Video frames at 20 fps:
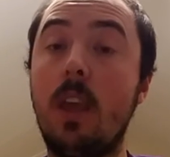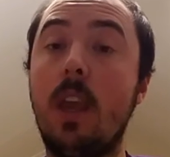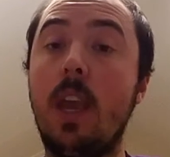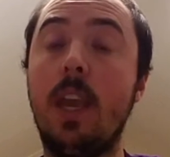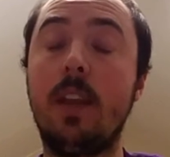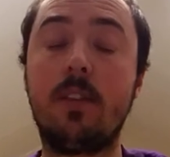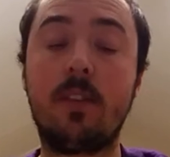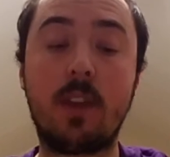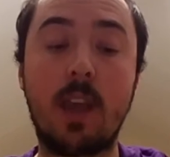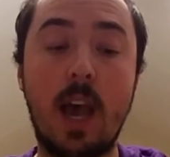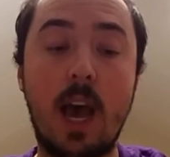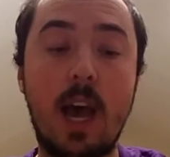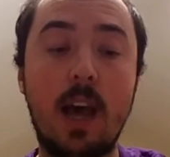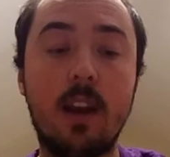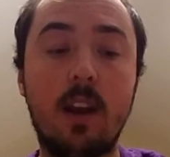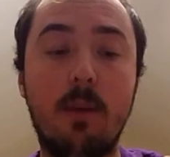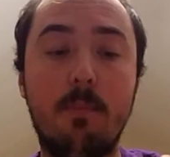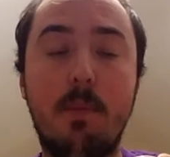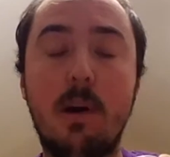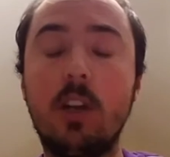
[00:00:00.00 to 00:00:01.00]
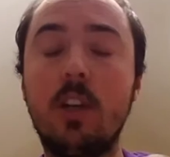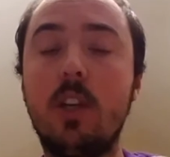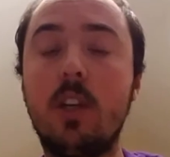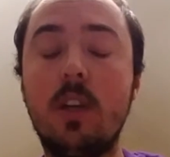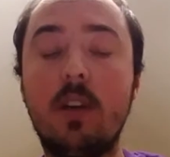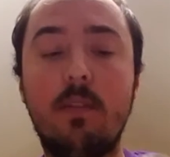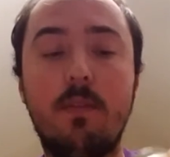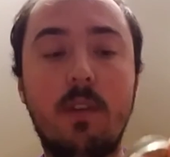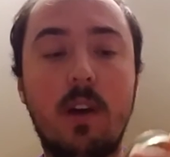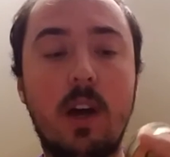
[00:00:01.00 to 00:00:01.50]
It's got a bunch
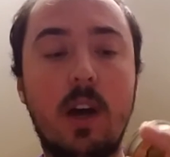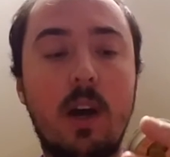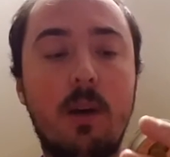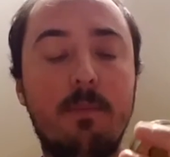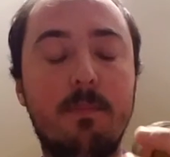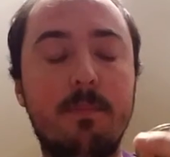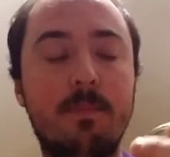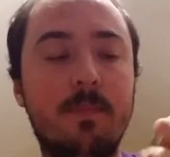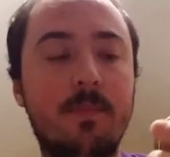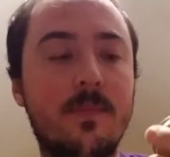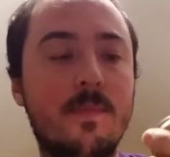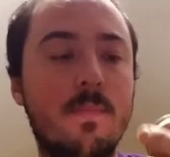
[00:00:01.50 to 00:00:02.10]
of